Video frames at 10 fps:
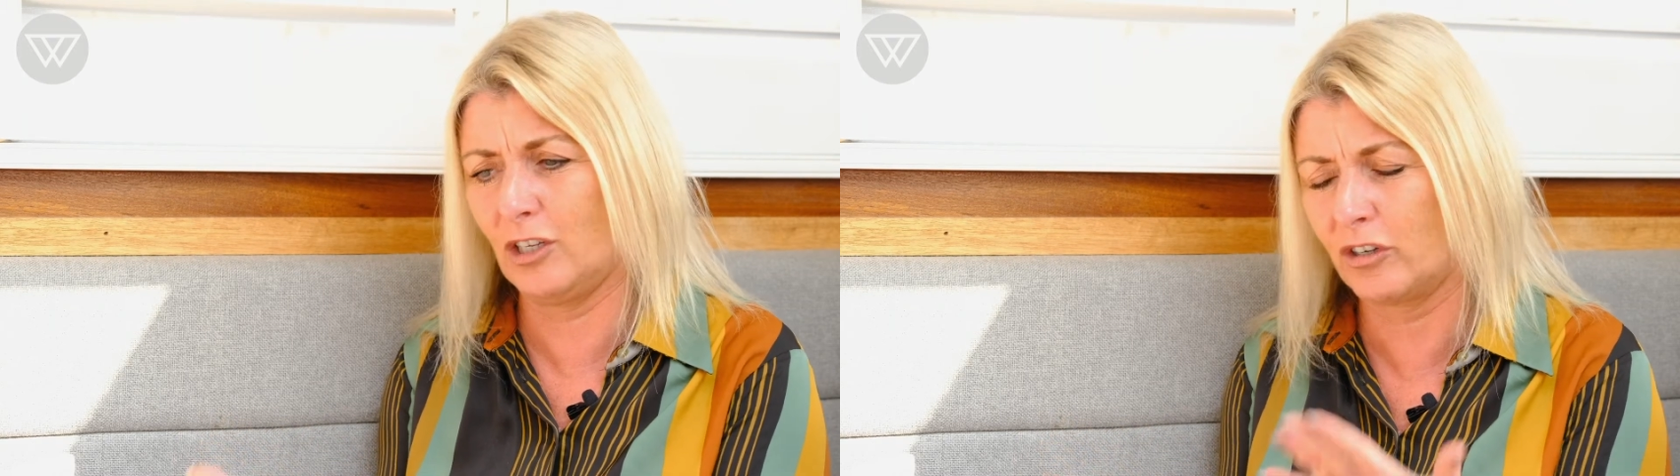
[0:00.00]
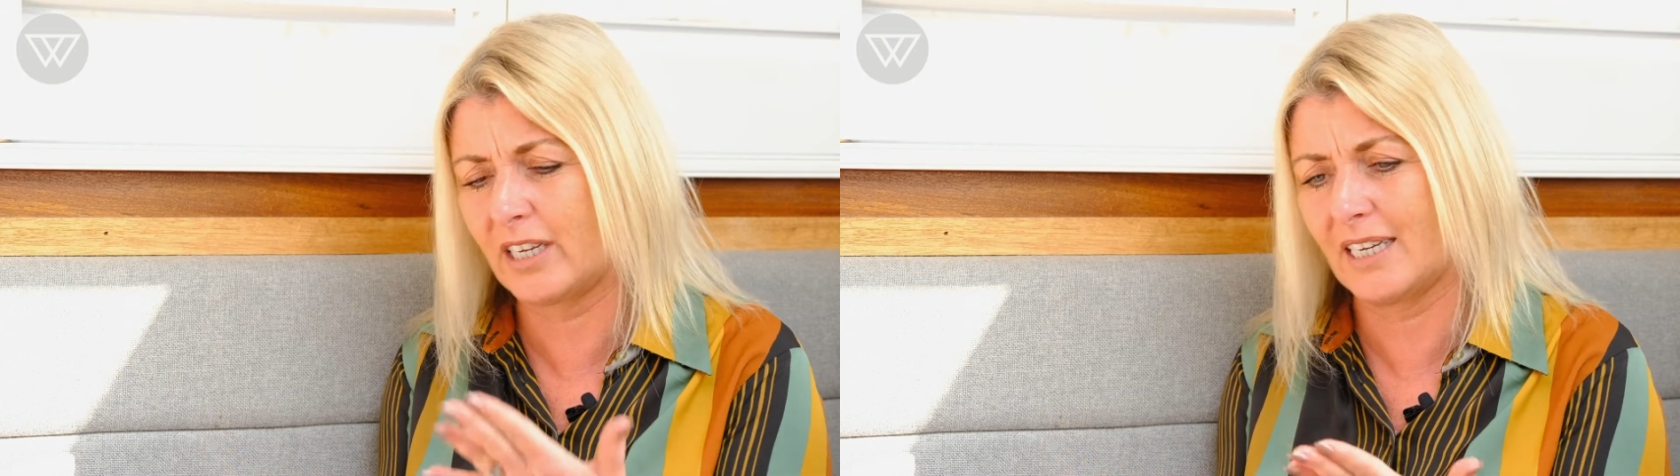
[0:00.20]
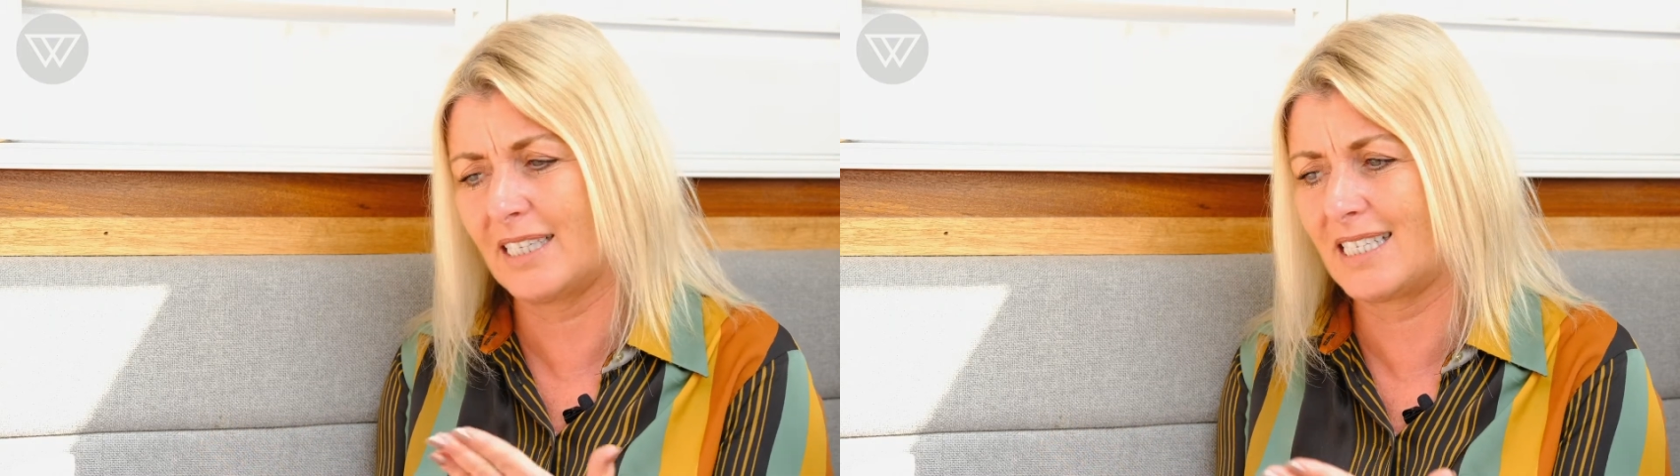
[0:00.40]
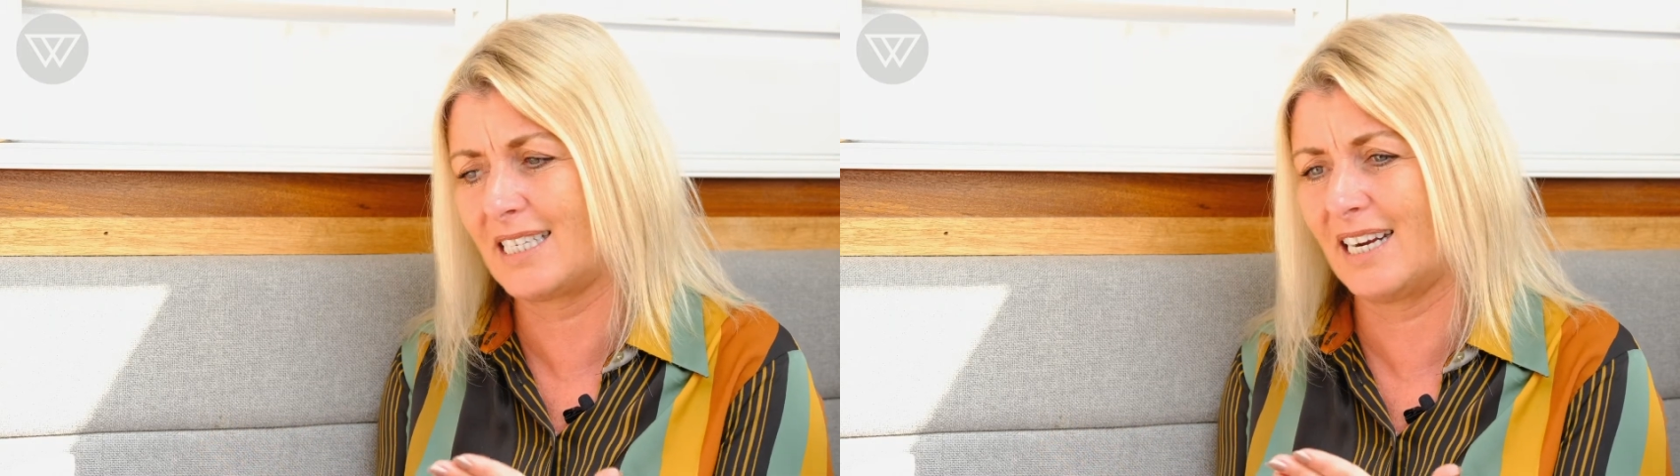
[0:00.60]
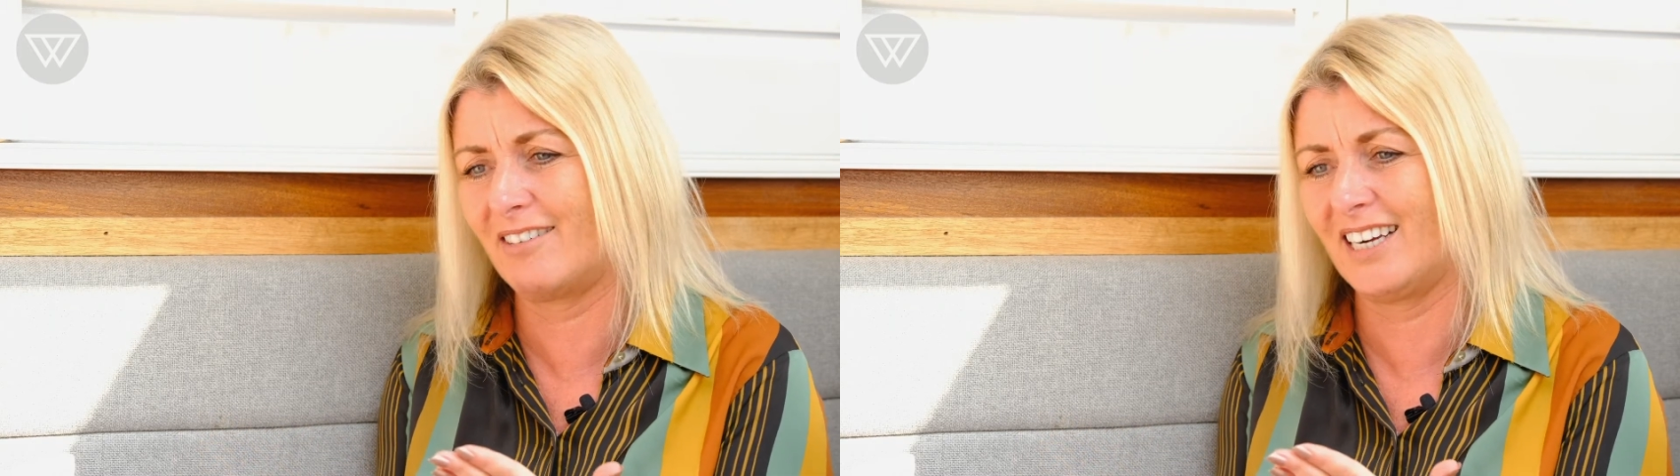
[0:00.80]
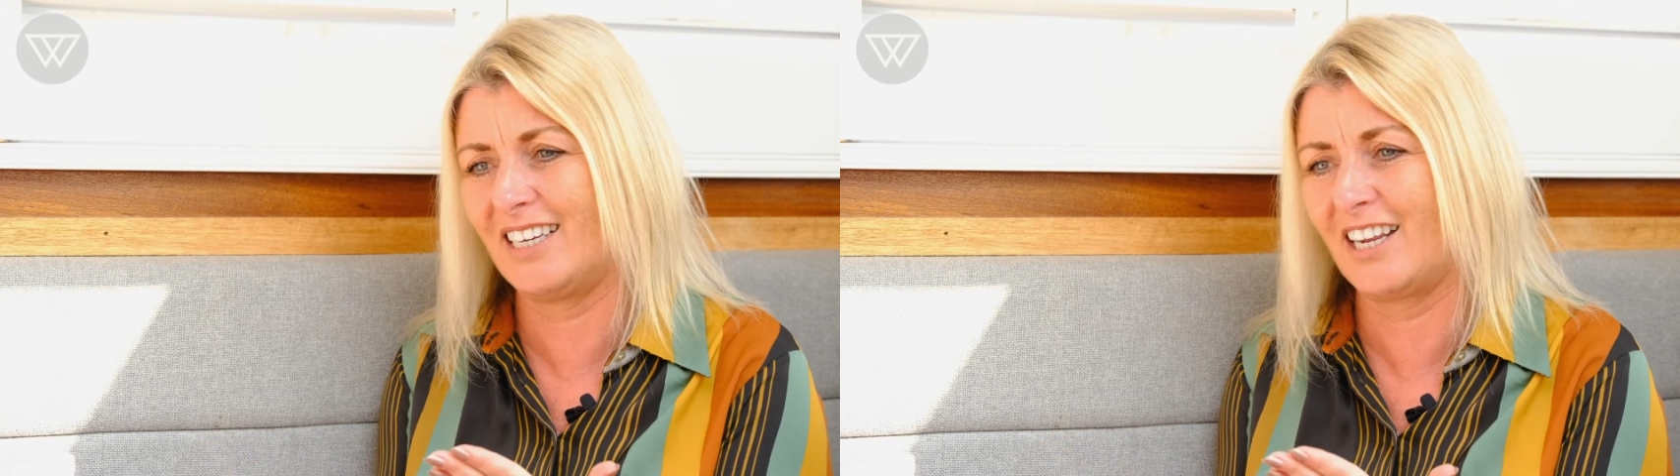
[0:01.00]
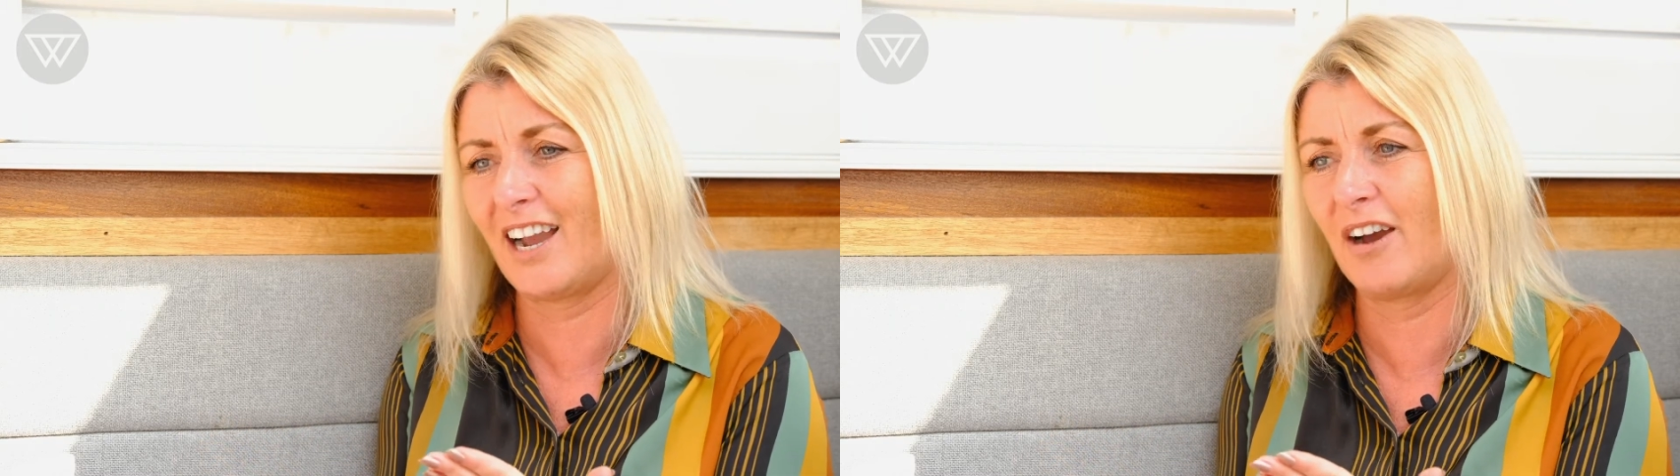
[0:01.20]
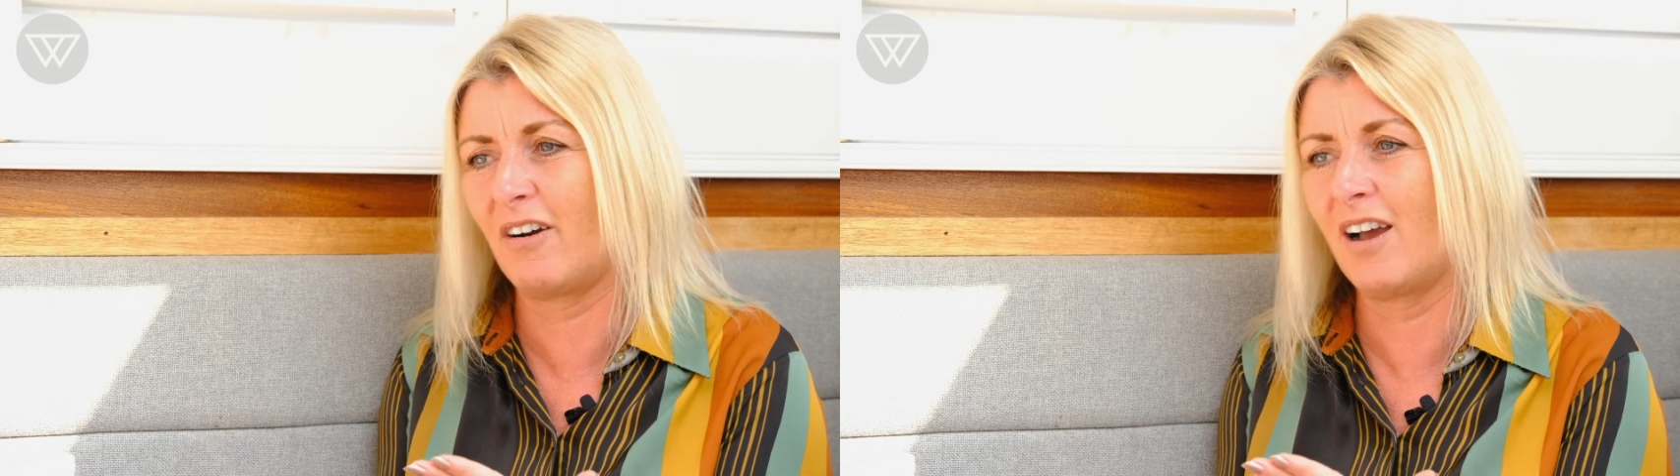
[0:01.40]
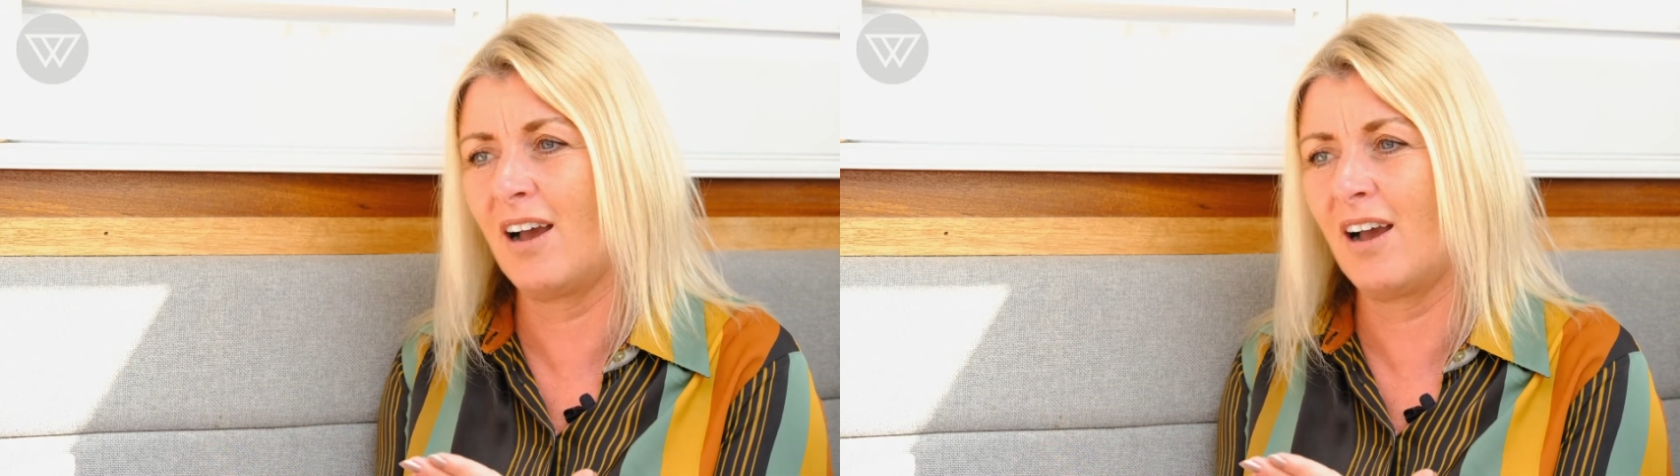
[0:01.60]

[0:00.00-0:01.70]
look at it and stare at it and you go,